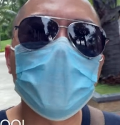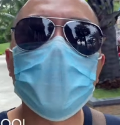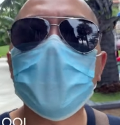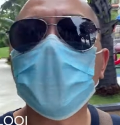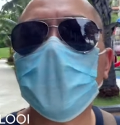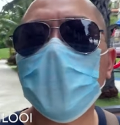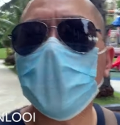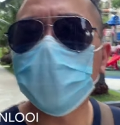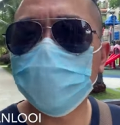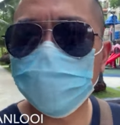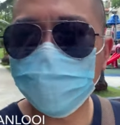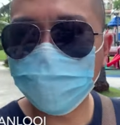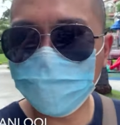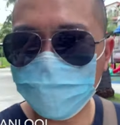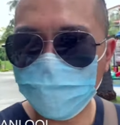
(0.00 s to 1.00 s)
don't care.
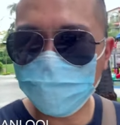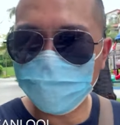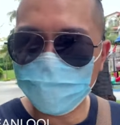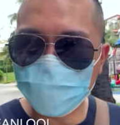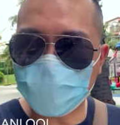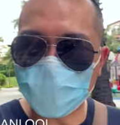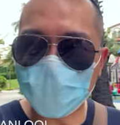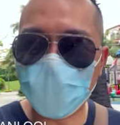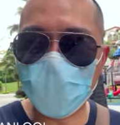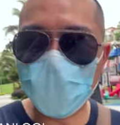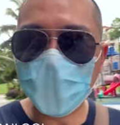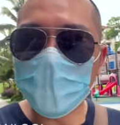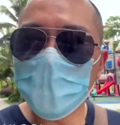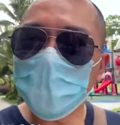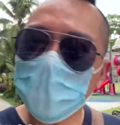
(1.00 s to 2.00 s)

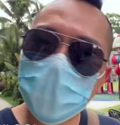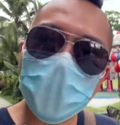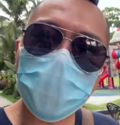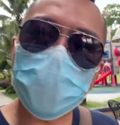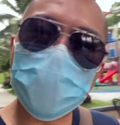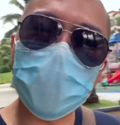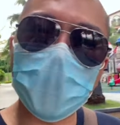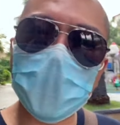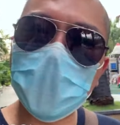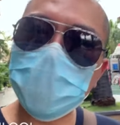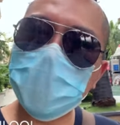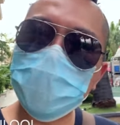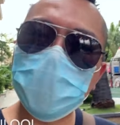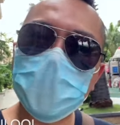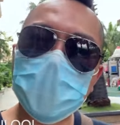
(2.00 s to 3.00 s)
Your
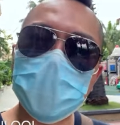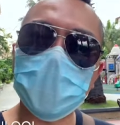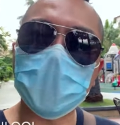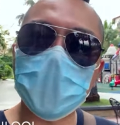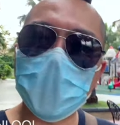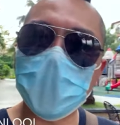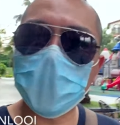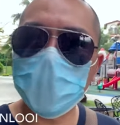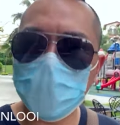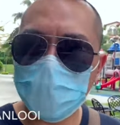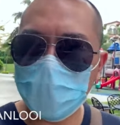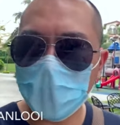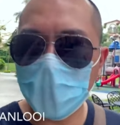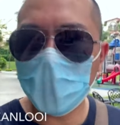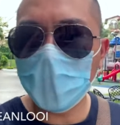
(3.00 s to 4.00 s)
customer doesn't care.
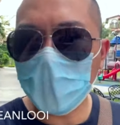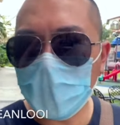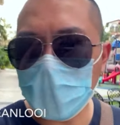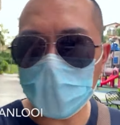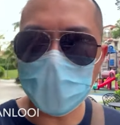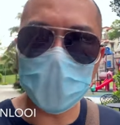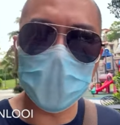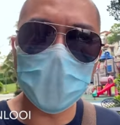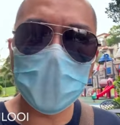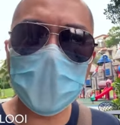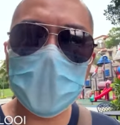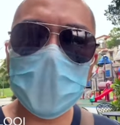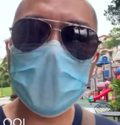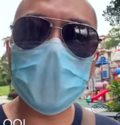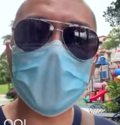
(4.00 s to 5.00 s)
The only
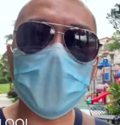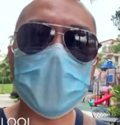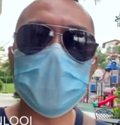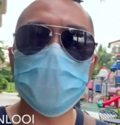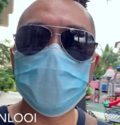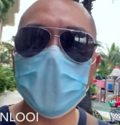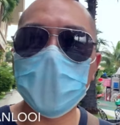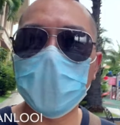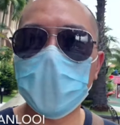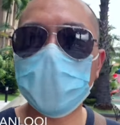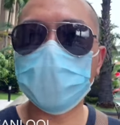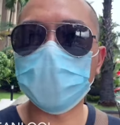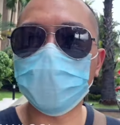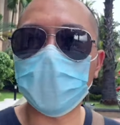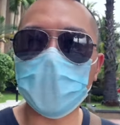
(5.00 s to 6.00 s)
thing your customer
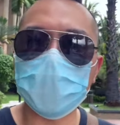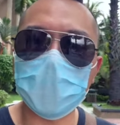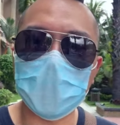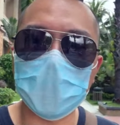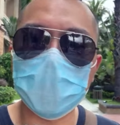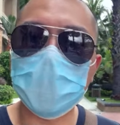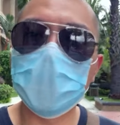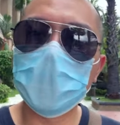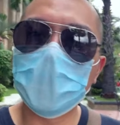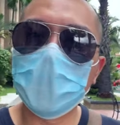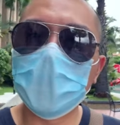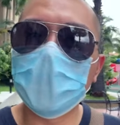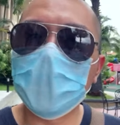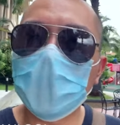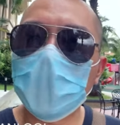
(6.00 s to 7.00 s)
cares about is,
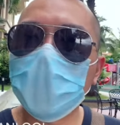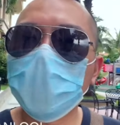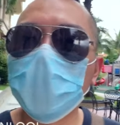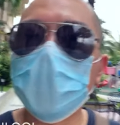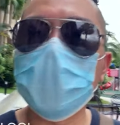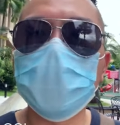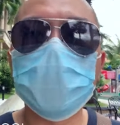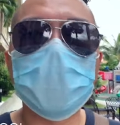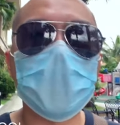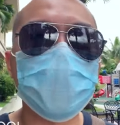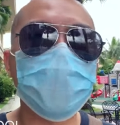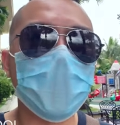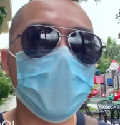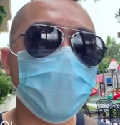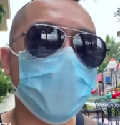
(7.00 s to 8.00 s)
how can you
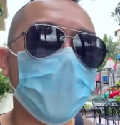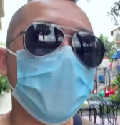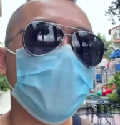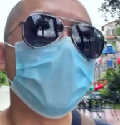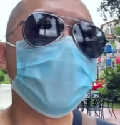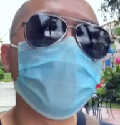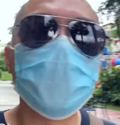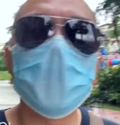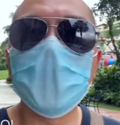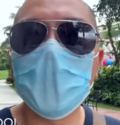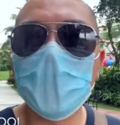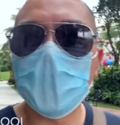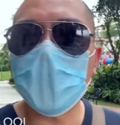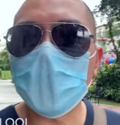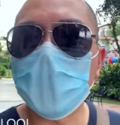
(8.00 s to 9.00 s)
solve my problem?
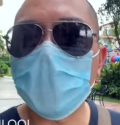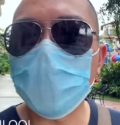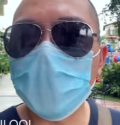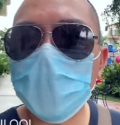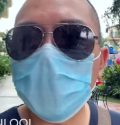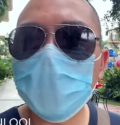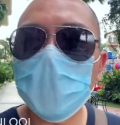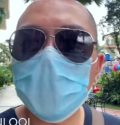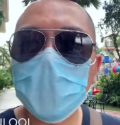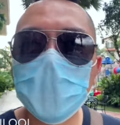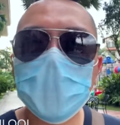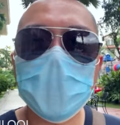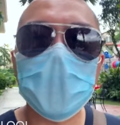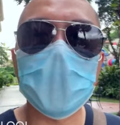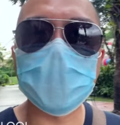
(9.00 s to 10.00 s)
And if you don't know what
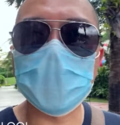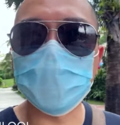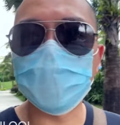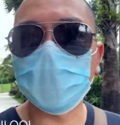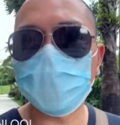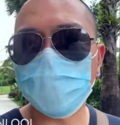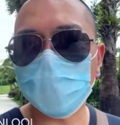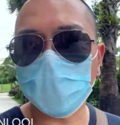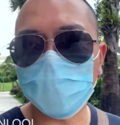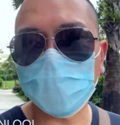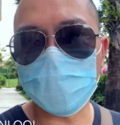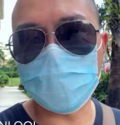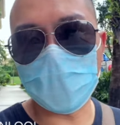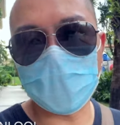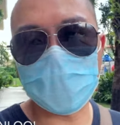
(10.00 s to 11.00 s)
your customer's
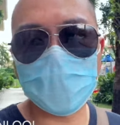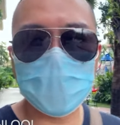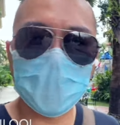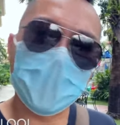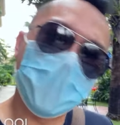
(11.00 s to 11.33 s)
problem is,